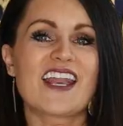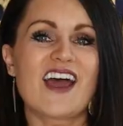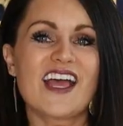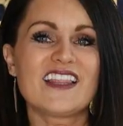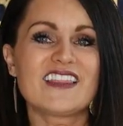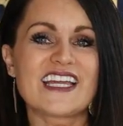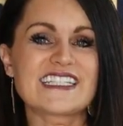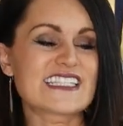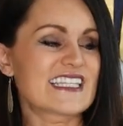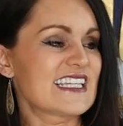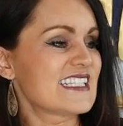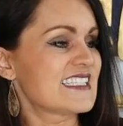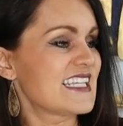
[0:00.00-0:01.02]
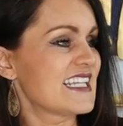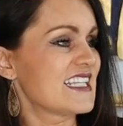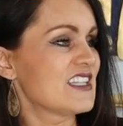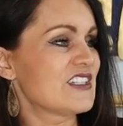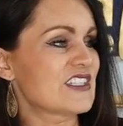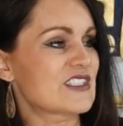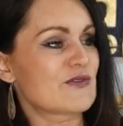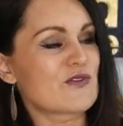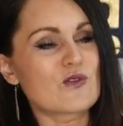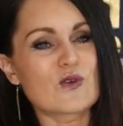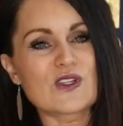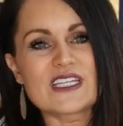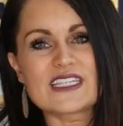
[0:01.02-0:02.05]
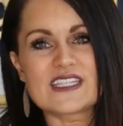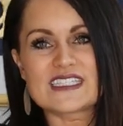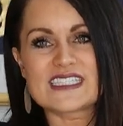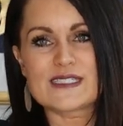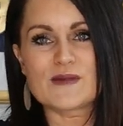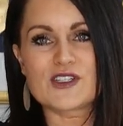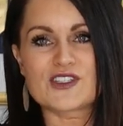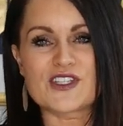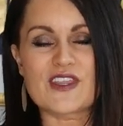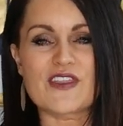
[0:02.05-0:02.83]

and I liked this and it looked really similar to